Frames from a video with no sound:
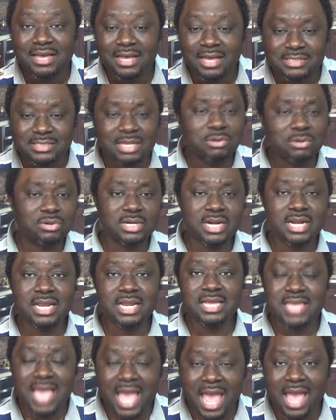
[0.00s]
I said, oh,
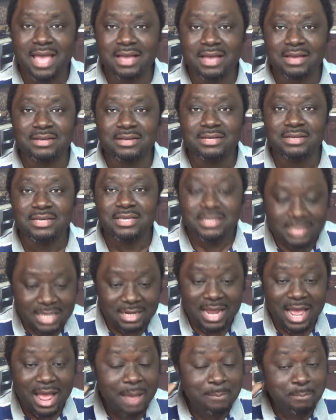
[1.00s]
really? Yeah. He
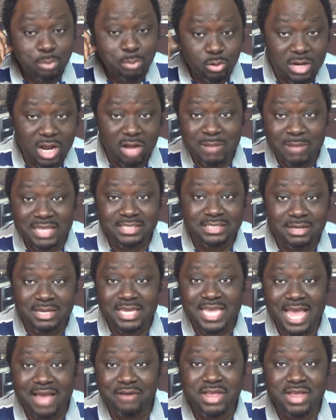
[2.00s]
said, I pulled out my
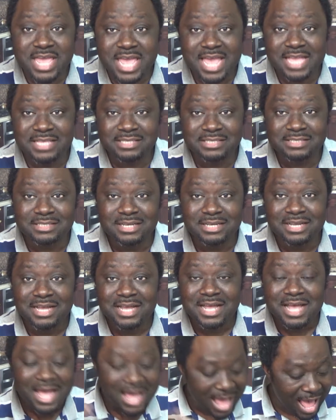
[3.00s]
hearing aids.
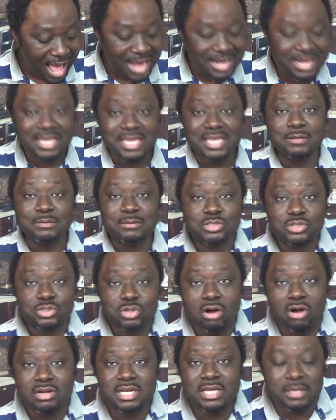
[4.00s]
And he
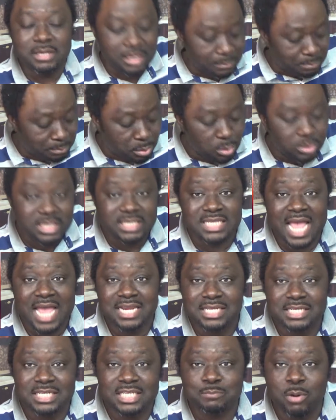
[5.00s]
put his
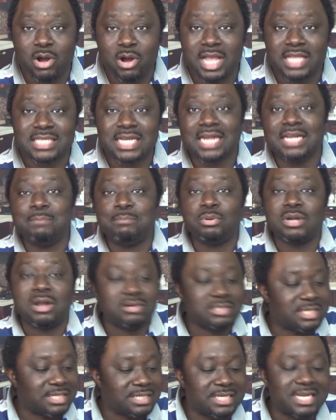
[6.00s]
hand in his pocket and he
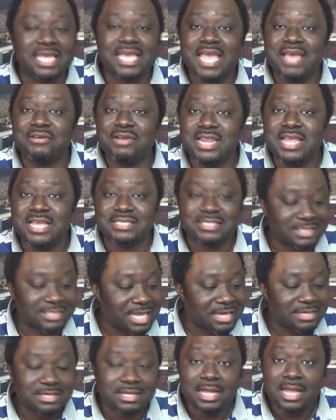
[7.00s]
pulled out the hearing
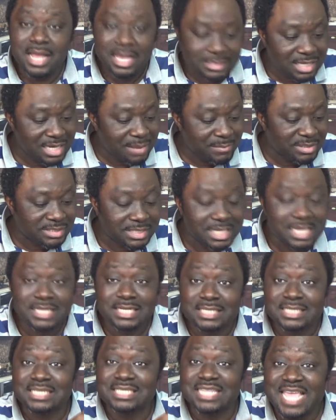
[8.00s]
aids. He said, let me
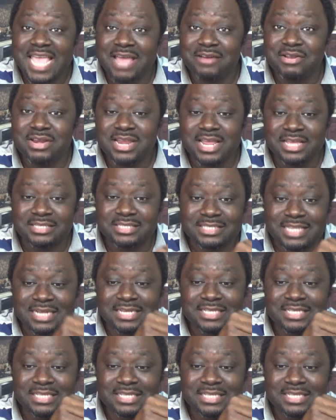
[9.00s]
see. This is the hearing aids.